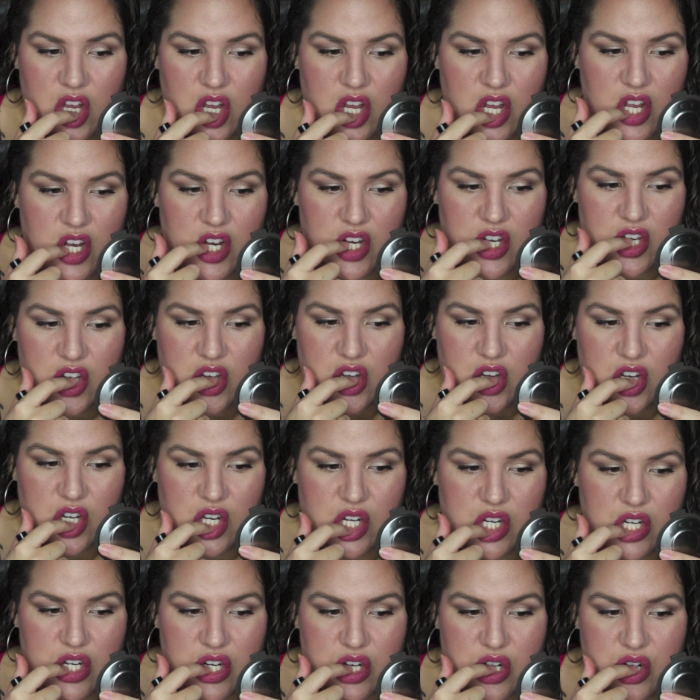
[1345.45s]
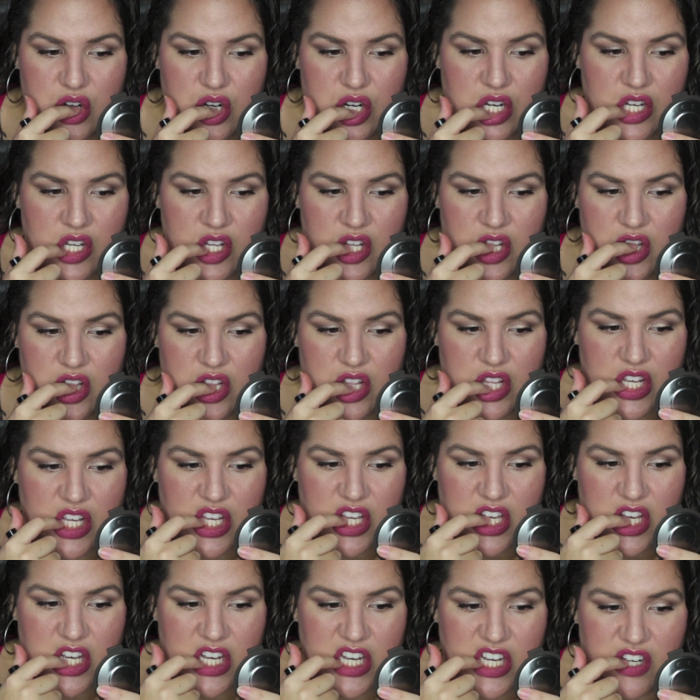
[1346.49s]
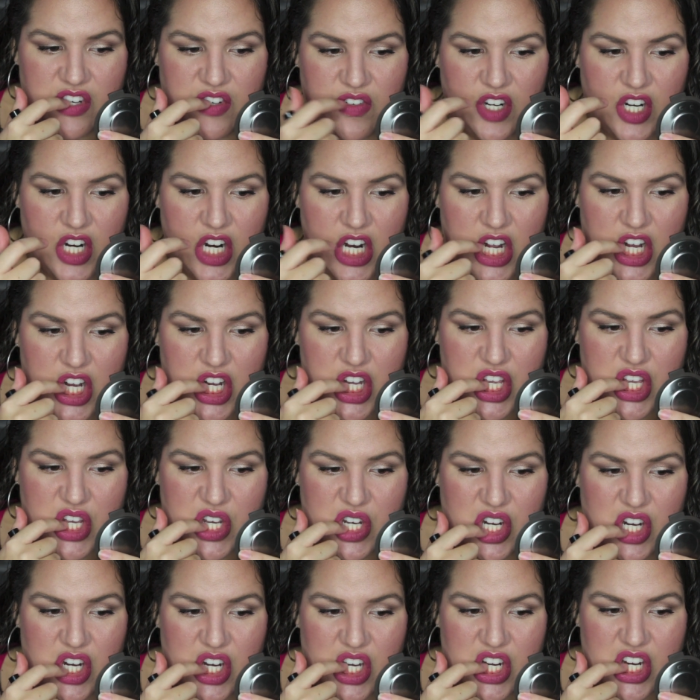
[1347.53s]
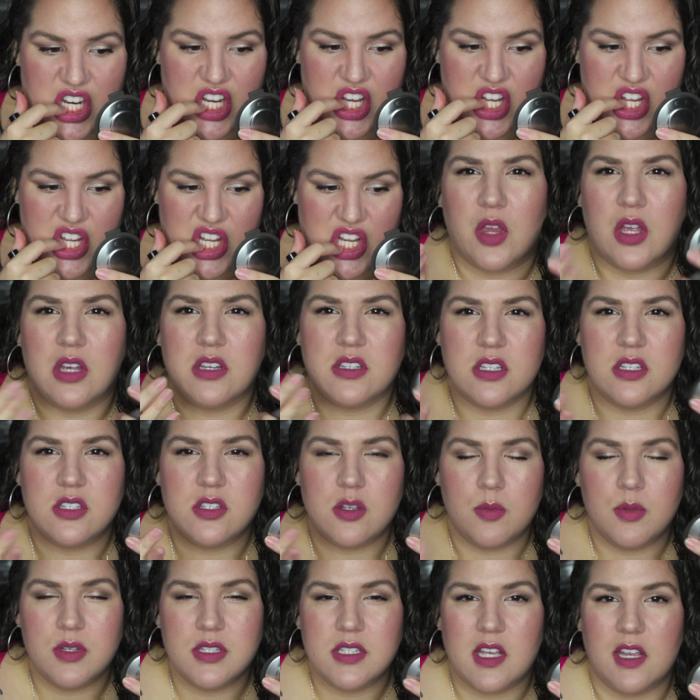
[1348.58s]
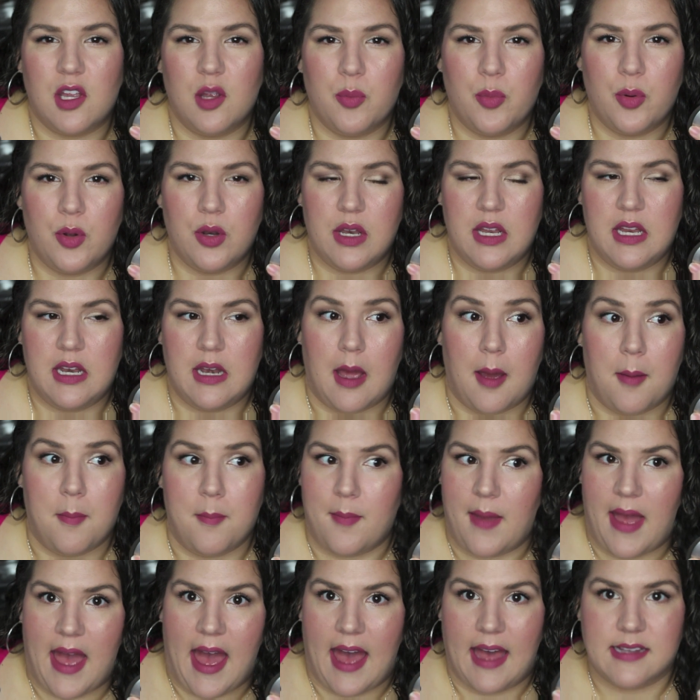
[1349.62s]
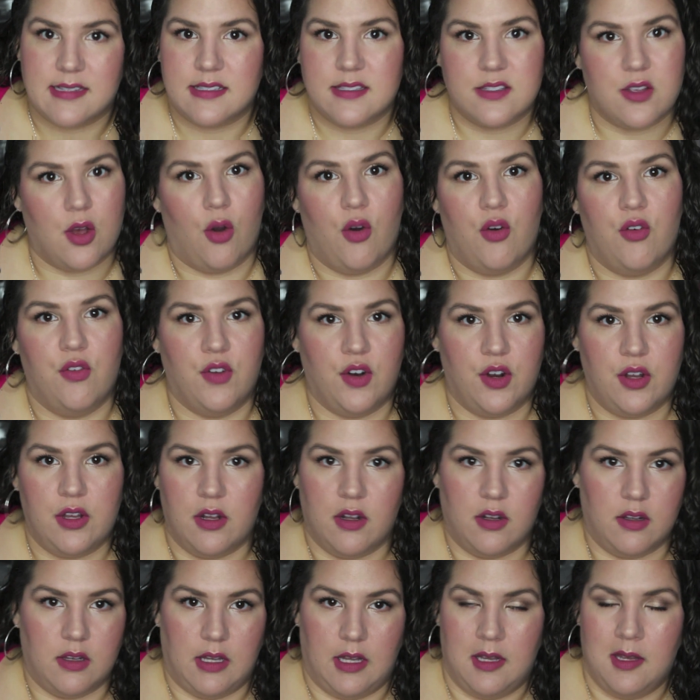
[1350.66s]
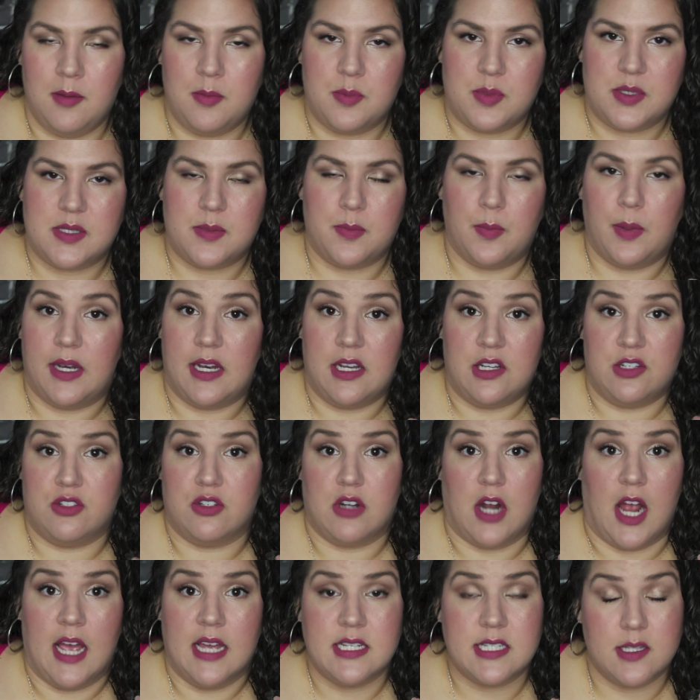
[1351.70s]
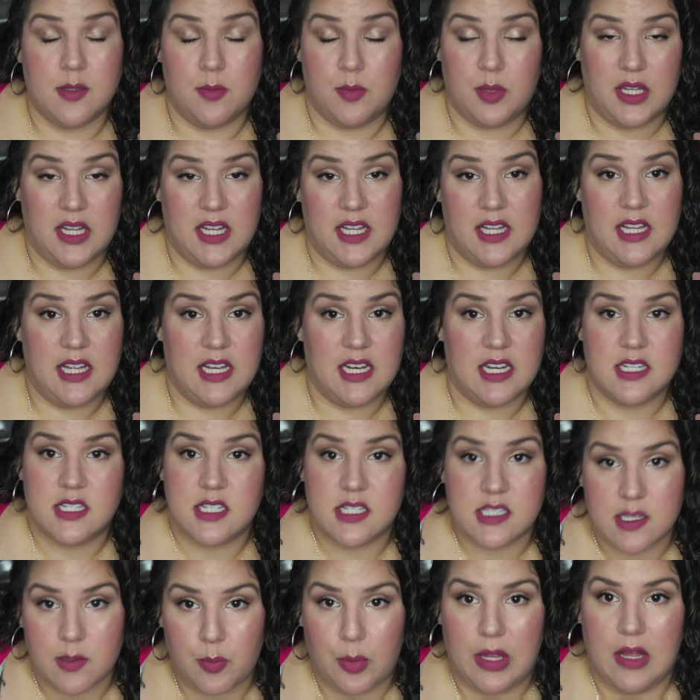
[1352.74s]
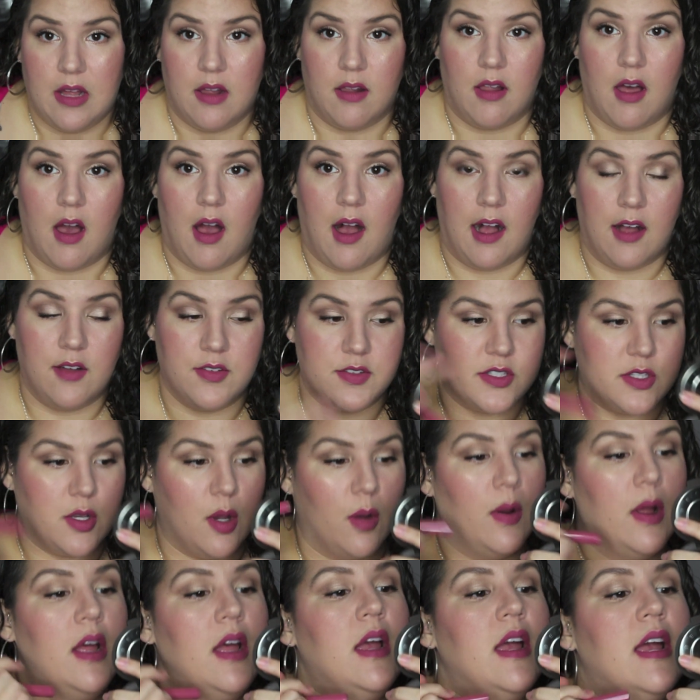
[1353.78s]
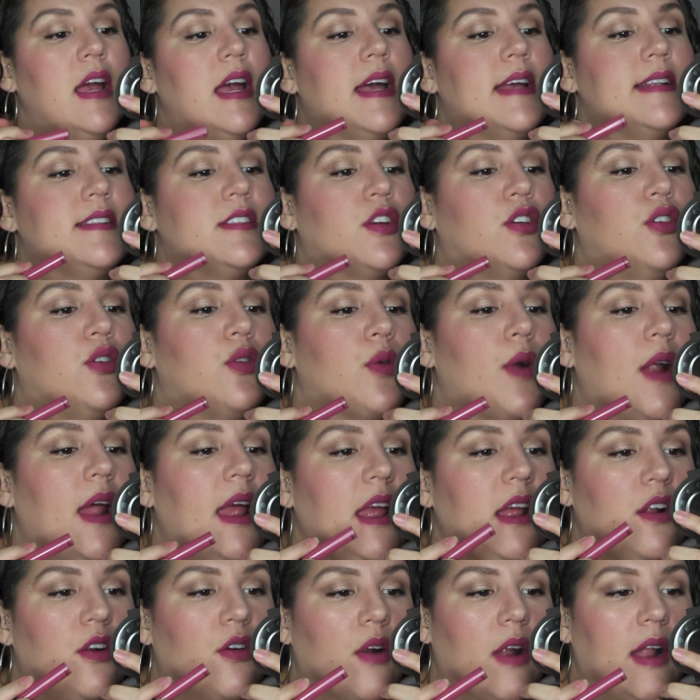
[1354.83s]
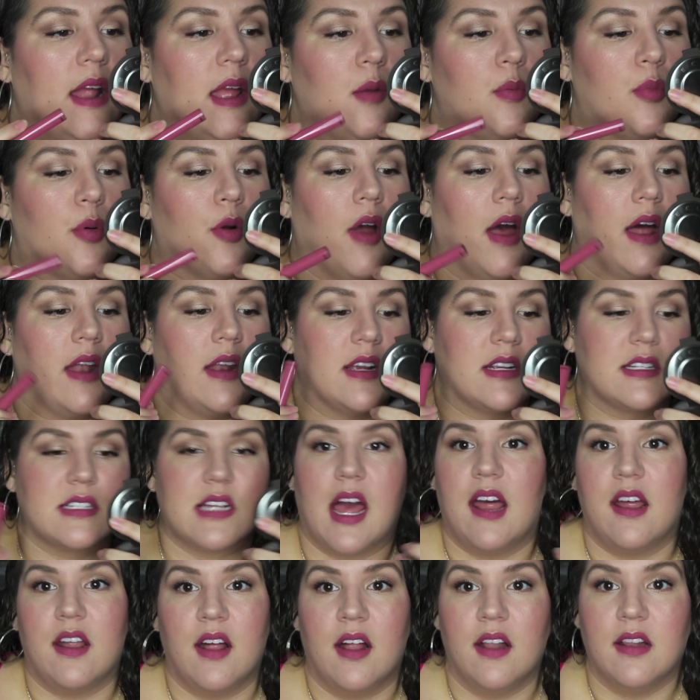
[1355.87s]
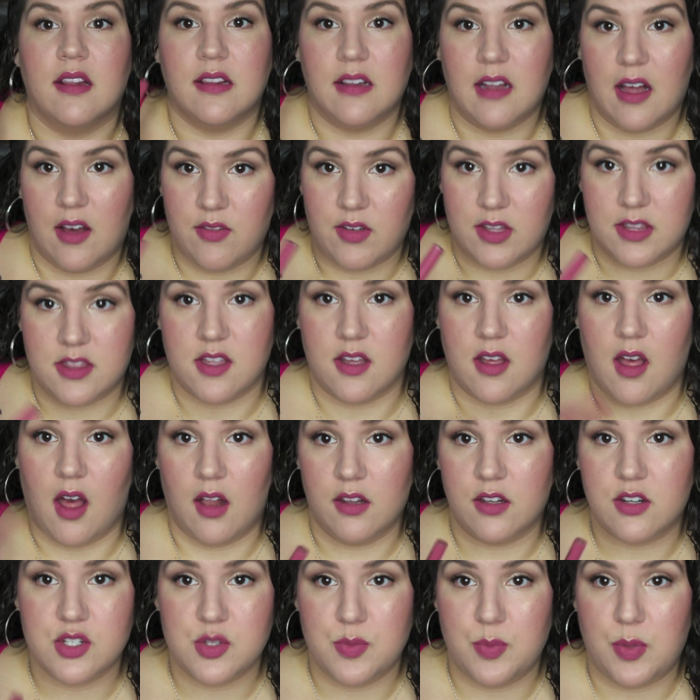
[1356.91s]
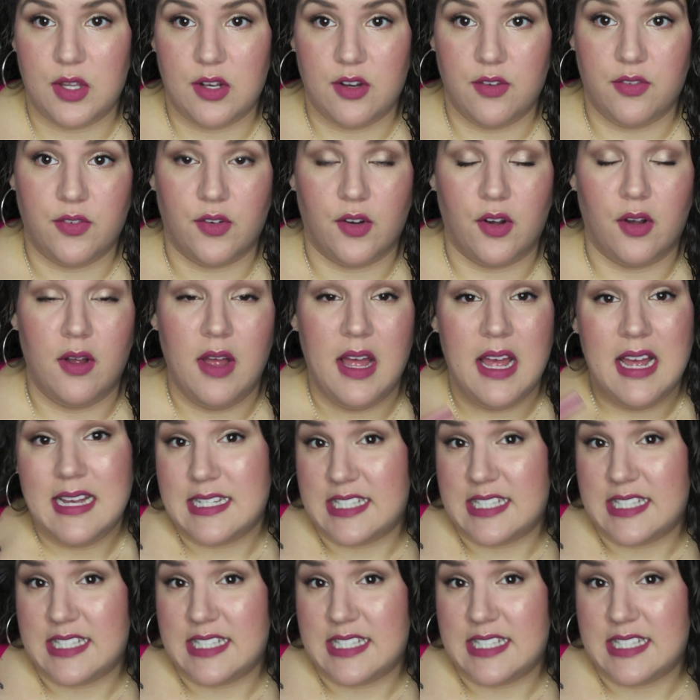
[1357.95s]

into like how far out you want it, because it's almost like you're putting a mask over your lips, but it dries completely and it doesn't peel off. So it's a great product. I love it. The color's beautiful.